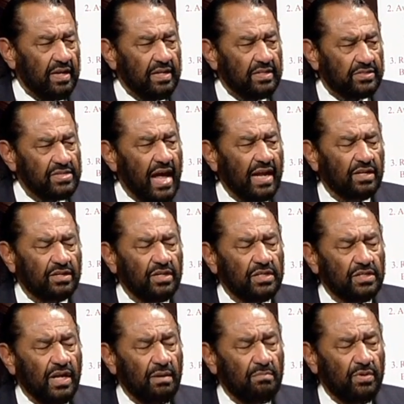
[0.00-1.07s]
it's not a
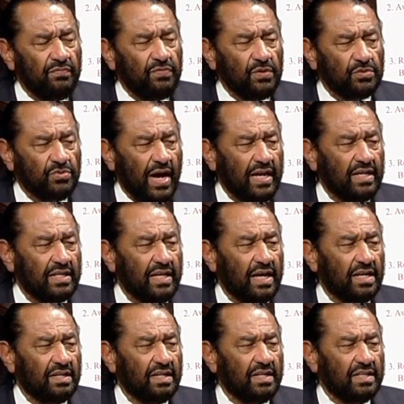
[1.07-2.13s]
good number if you're trying to get
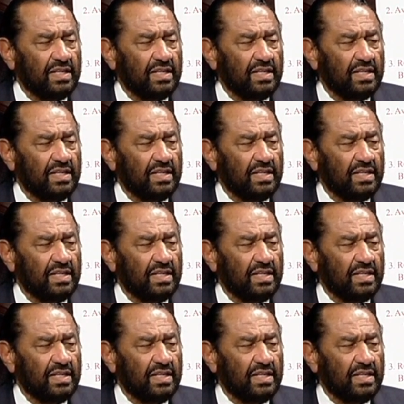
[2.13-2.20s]
a,